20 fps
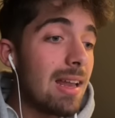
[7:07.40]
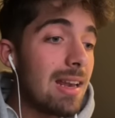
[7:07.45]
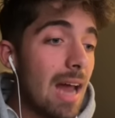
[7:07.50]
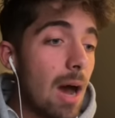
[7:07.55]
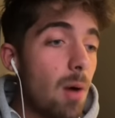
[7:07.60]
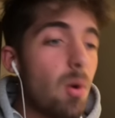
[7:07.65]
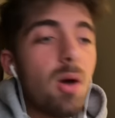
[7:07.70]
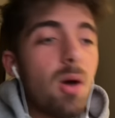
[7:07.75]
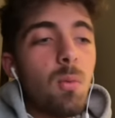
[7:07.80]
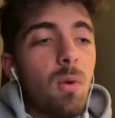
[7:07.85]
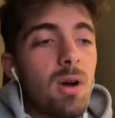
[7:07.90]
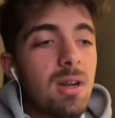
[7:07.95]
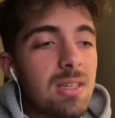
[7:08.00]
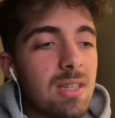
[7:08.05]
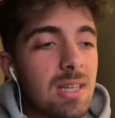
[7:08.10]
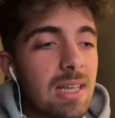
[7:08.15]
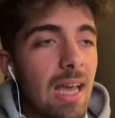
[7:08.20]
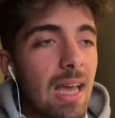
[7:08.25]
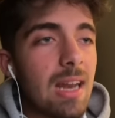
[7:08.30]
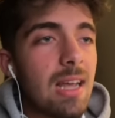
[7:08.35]
Now I want
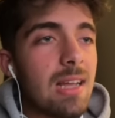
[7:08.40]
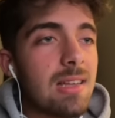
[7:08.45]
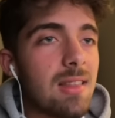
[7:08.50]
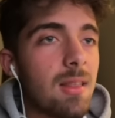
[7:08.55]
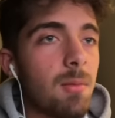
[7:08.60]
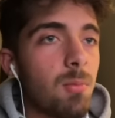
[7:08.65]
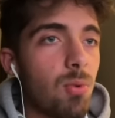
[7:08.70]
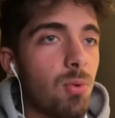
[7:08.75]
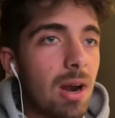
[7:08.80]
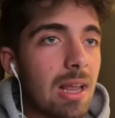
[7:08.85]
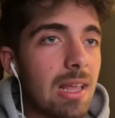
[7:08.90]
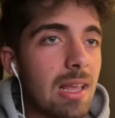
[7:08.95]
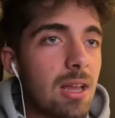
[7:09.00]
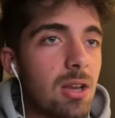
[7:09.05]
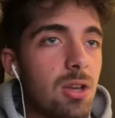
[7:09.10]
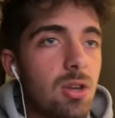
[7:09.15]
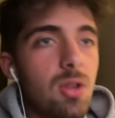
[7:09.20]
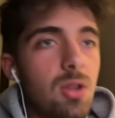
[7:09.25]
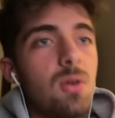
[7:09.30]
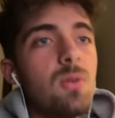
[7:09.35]
to get into the
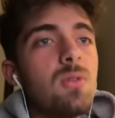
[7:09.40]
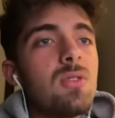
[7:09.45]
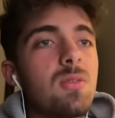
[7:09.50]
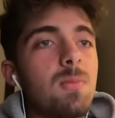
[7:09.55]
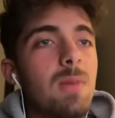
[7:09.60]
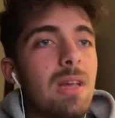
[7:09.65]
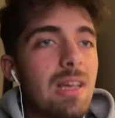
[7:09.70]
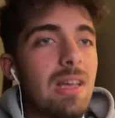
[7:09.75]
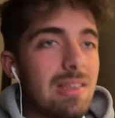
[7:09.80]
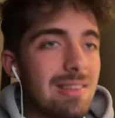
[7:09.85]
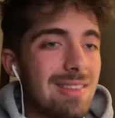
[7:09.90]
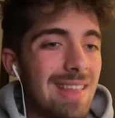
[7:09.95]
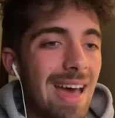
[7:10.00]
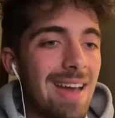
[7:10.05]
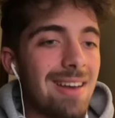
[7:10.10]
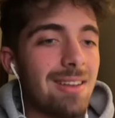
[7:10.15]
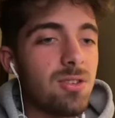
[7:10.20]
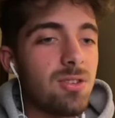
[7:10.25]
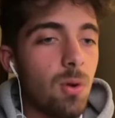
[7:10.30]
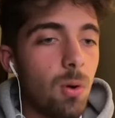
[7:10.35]
breaking news because
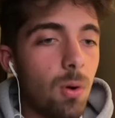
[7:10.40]
that is